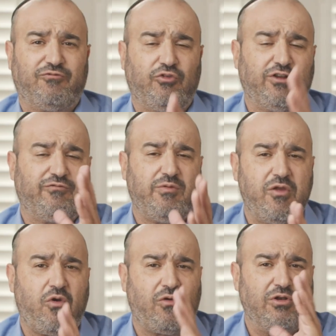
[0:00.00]
in front of the
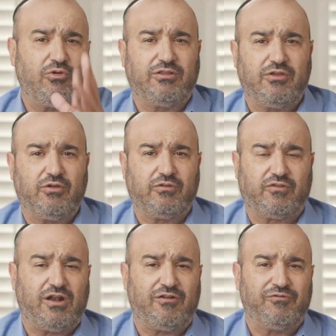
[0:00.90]
mirror, looking at
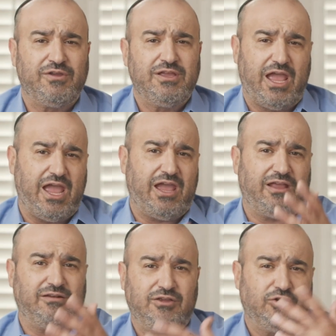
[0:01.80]
yourself,
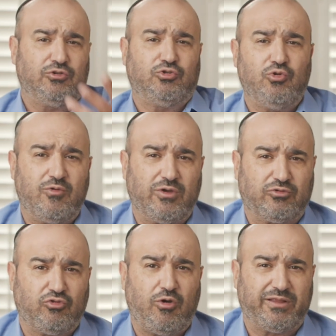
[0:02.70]
and doing
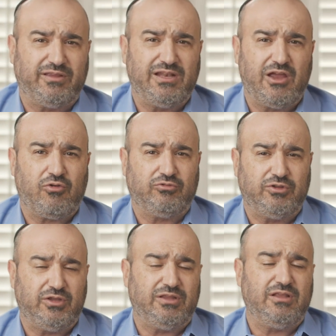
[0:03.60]
what Robert De Niro
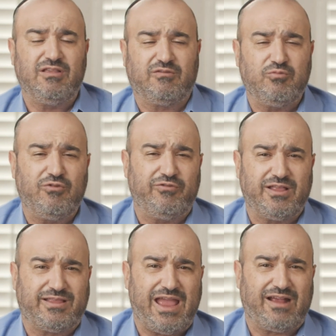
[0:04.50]
did in his movie,
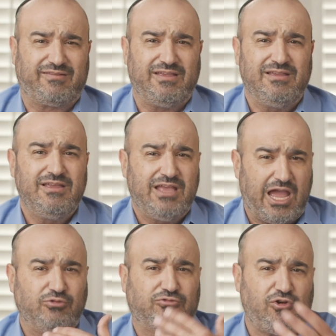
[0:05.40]
The Taxi.
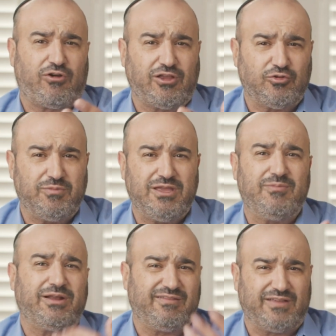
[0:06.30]
Are you talking to me?
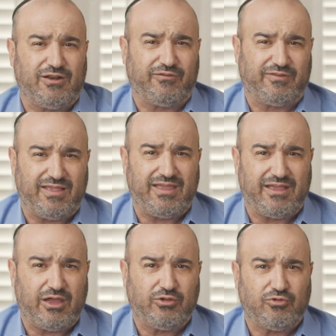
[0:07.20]
But instead of
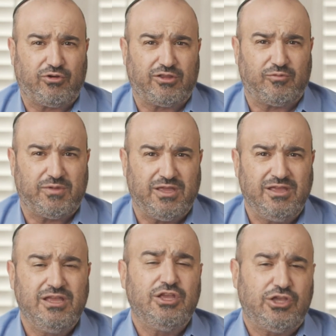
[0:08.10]
saying, Are you talking to
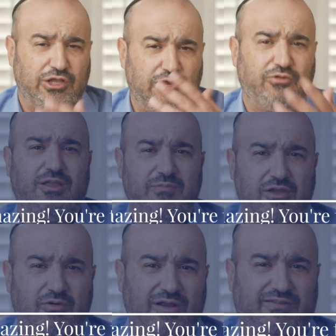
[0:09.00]
me? You look at the
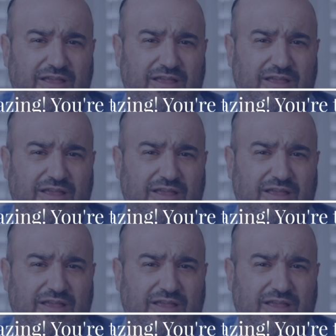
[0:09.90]
mirror and